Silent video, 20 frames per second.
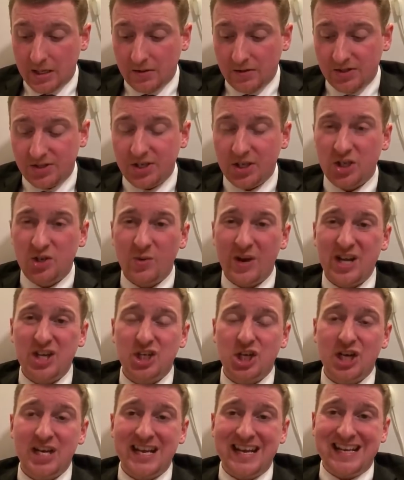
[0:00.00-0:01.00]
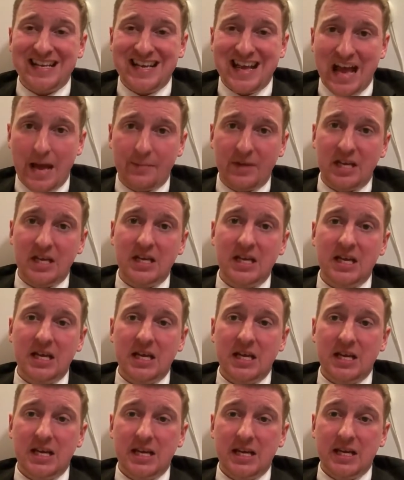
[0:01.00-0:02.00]
The situation in Yemen
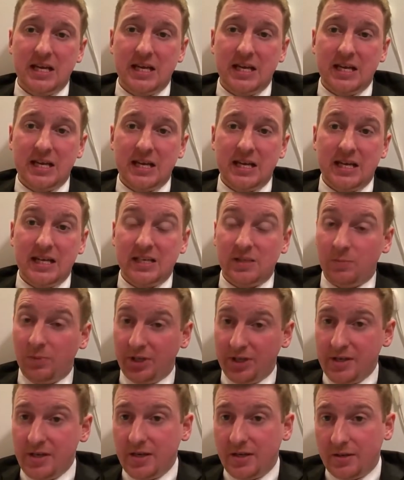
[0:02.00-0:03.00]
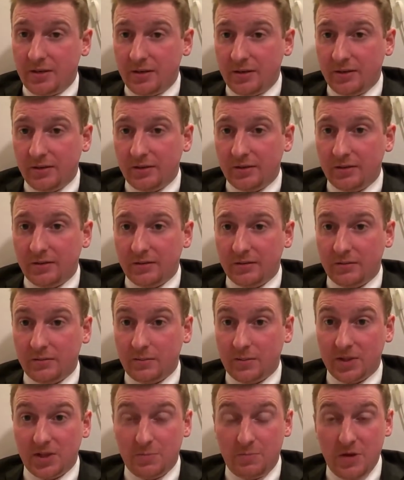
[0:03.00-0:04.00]
is bleak,
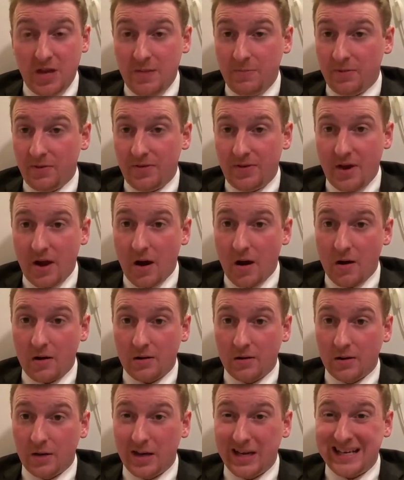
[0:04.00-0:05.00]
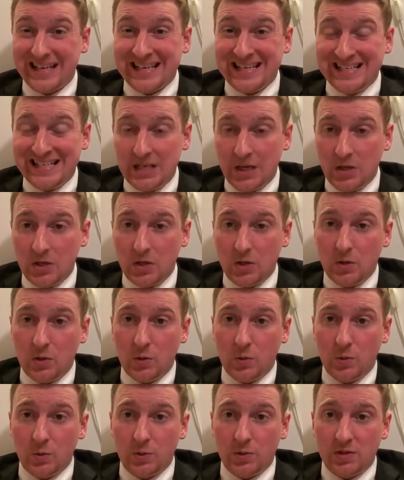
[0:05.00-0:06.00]
but the people there
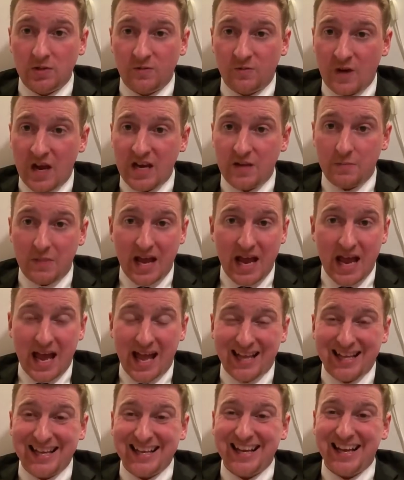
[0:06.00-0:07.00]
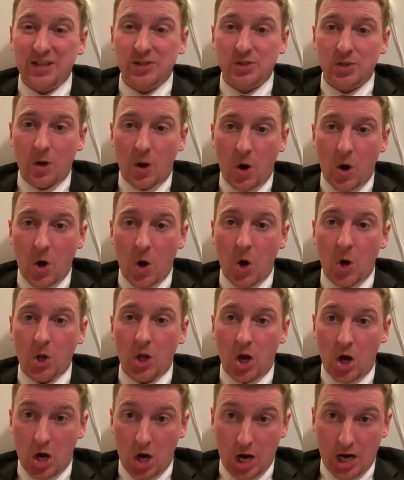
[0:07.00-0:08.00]
continue to fight back against all
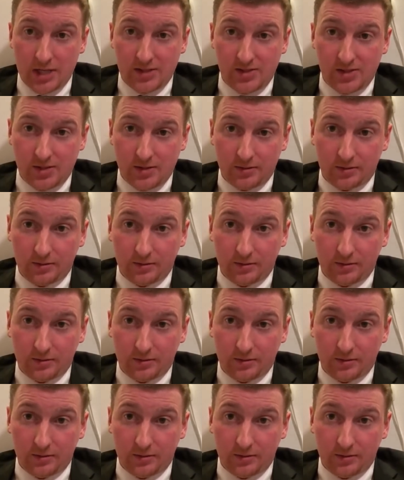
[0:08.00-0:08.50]
odds.